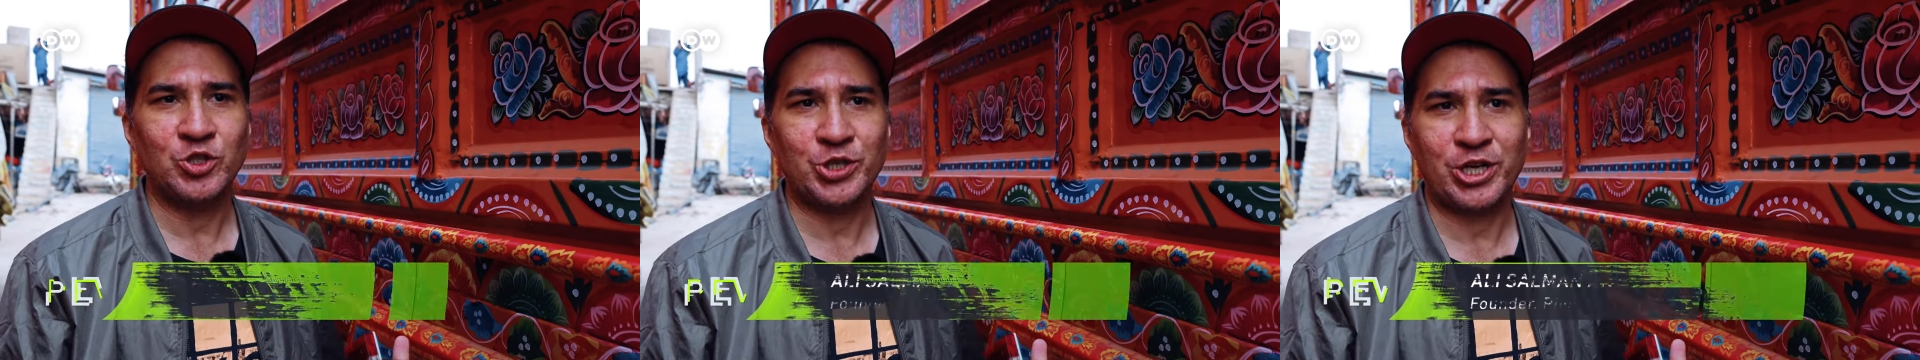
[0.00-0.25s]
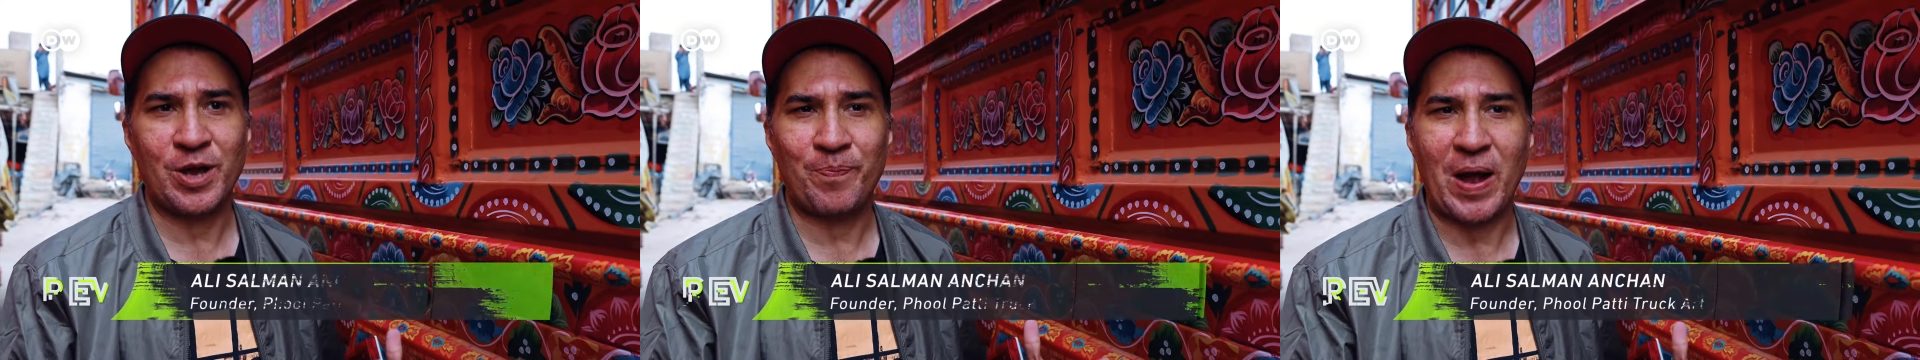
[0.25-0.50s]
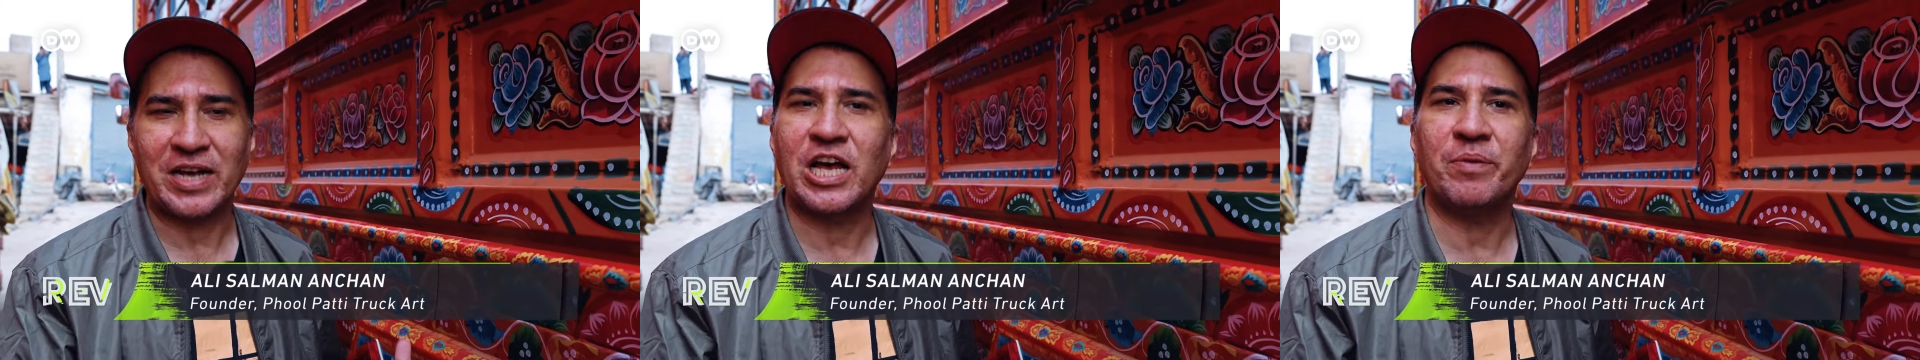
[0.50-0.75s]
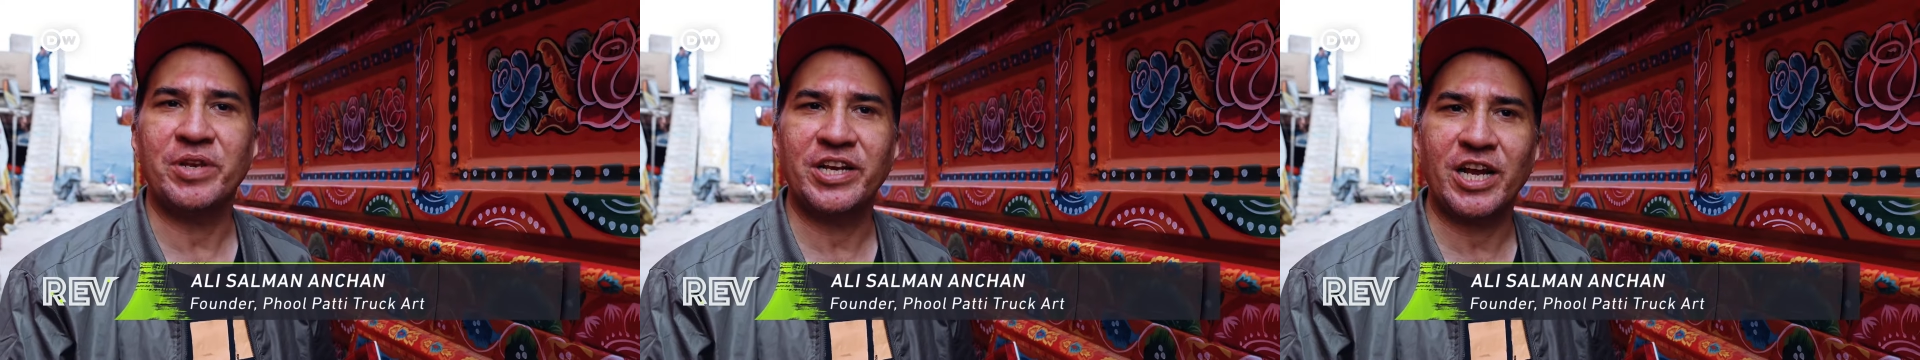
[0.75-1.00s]
This art is
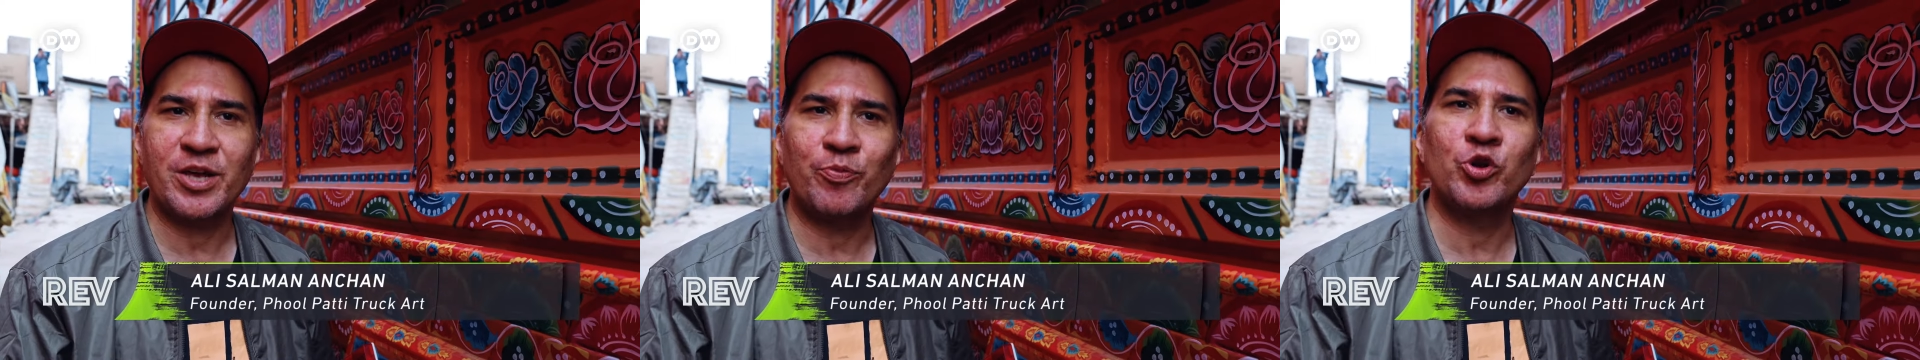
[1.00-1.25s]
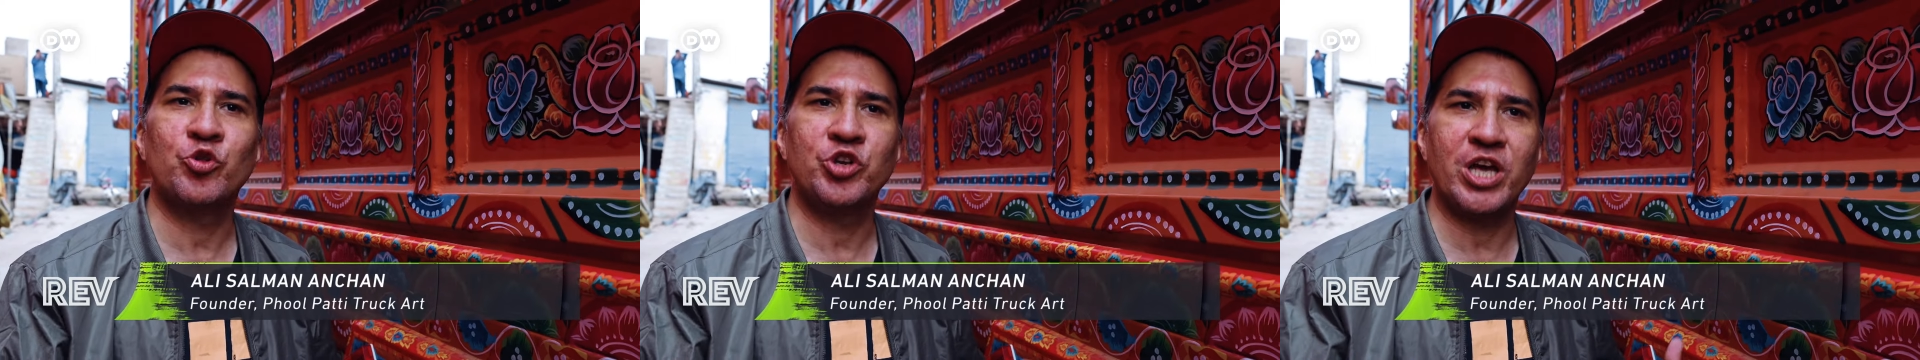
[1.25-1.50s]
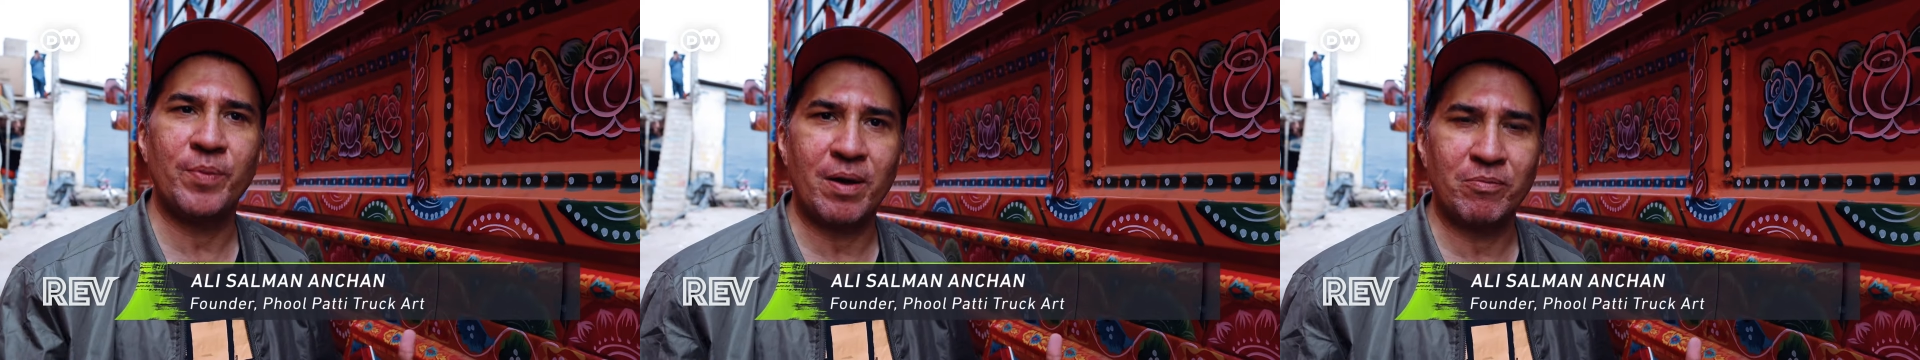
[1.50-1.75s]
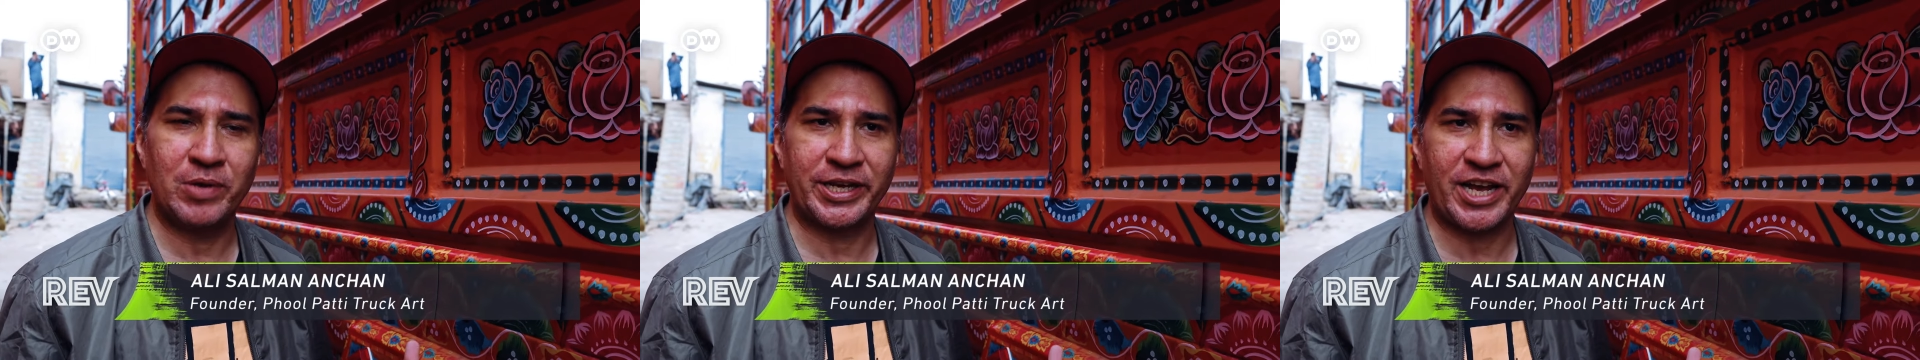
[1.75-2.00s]
not only limited to
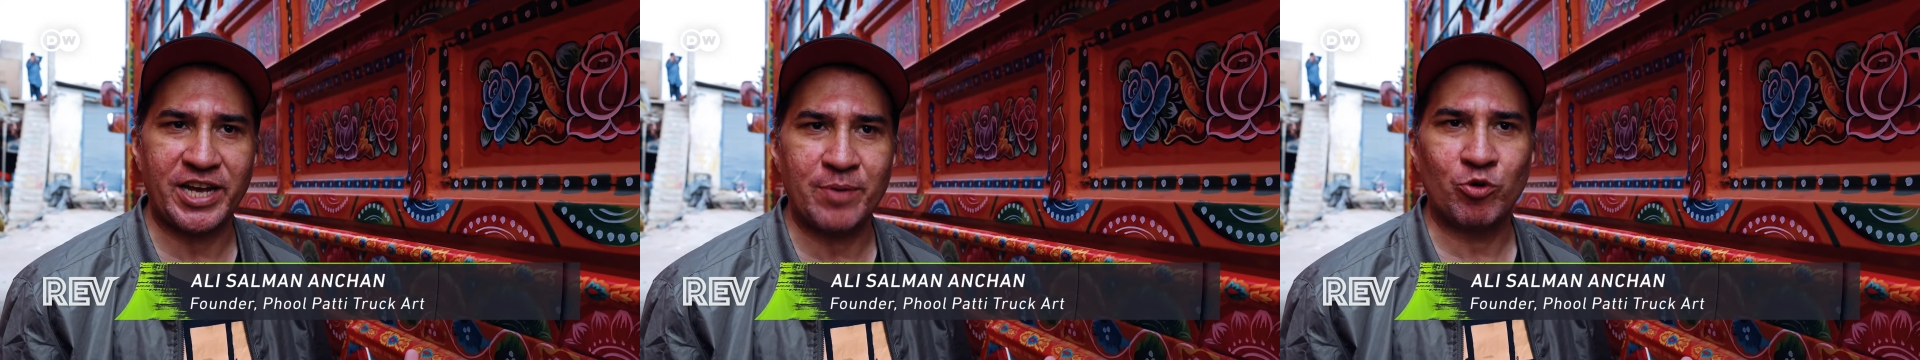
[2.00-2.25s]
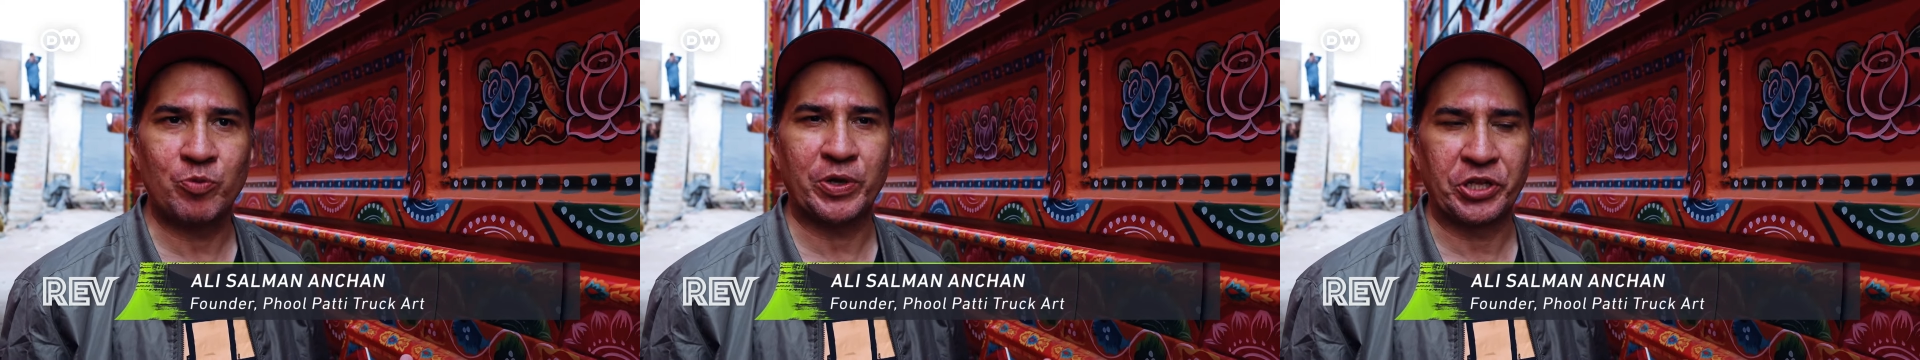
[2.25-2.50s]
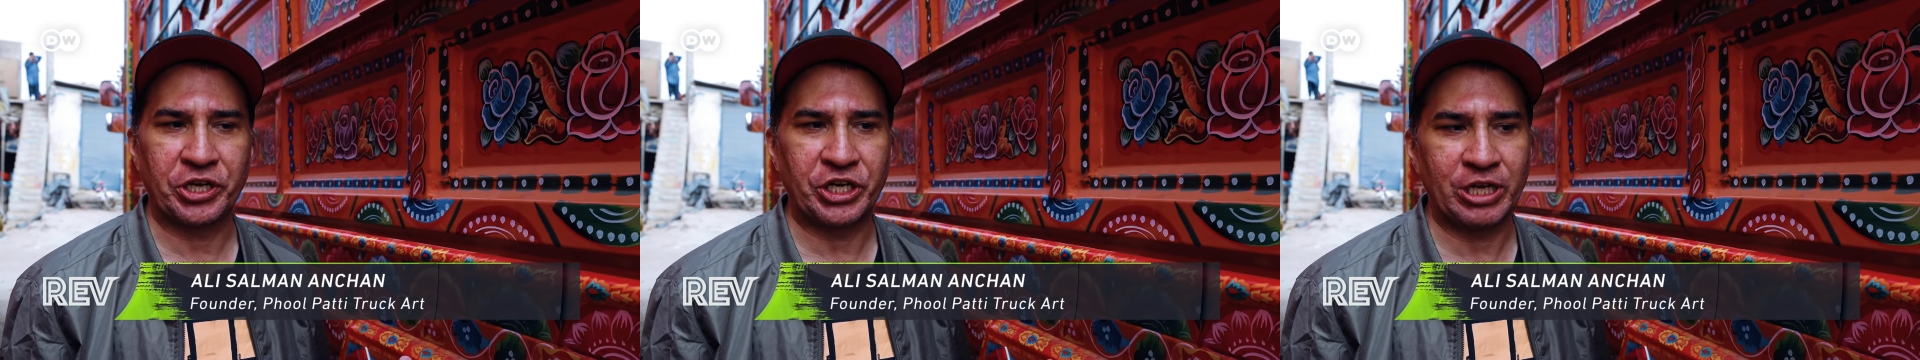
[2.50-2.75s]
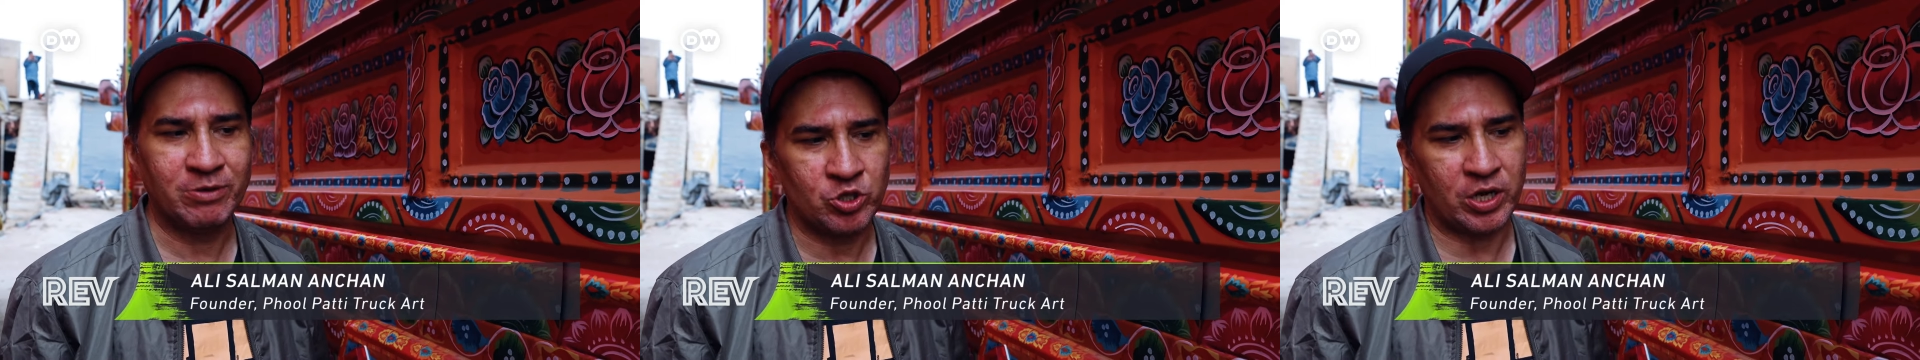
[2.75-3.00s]
Pakistan, but we
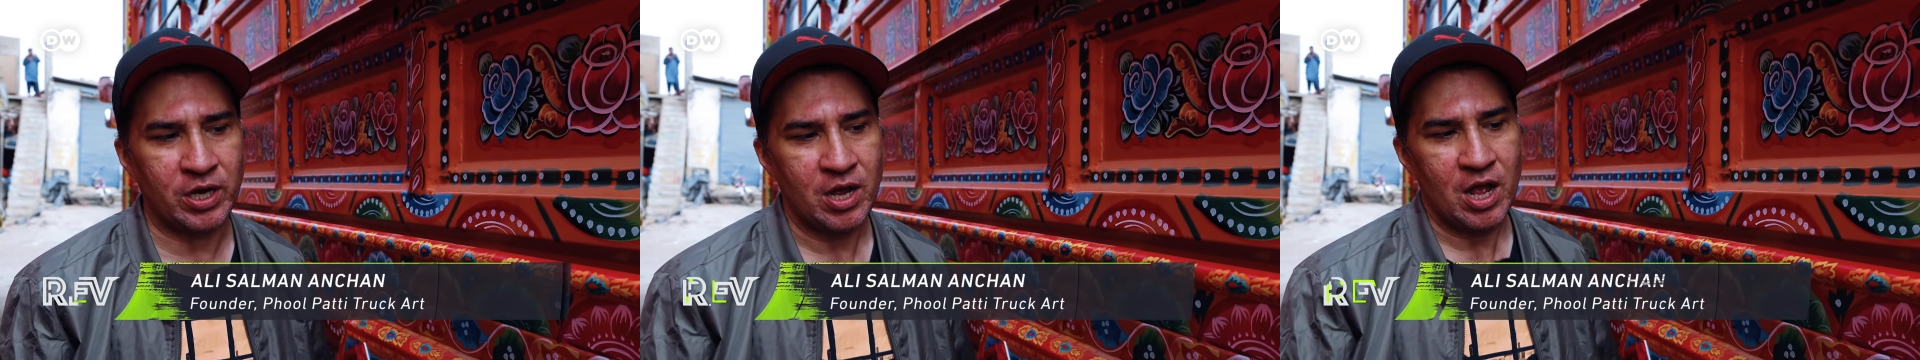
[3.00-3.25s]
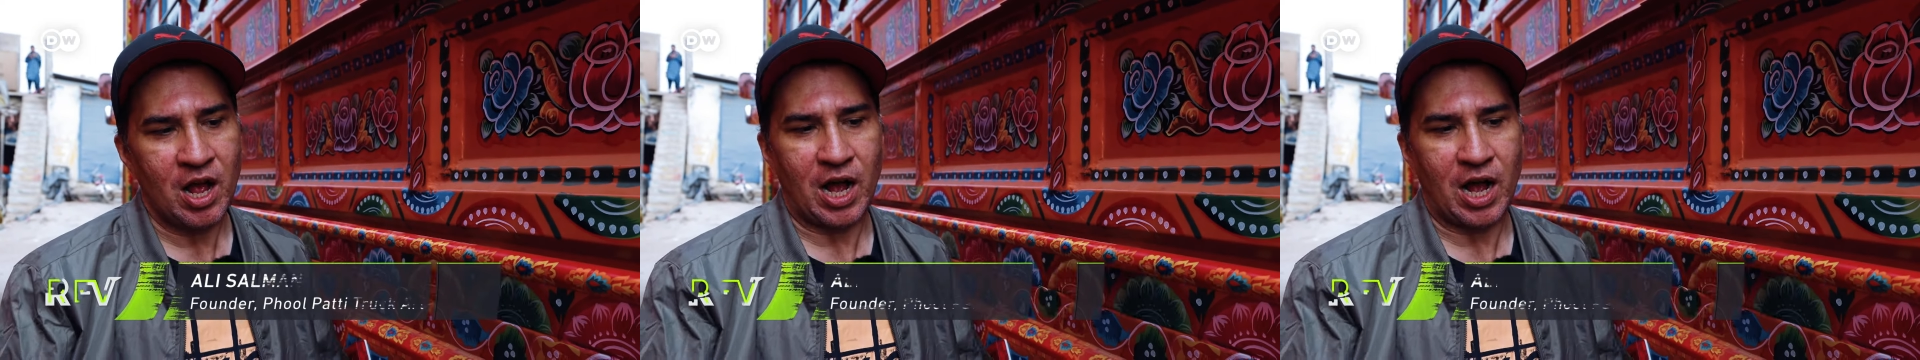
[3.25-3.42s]
also brought it to the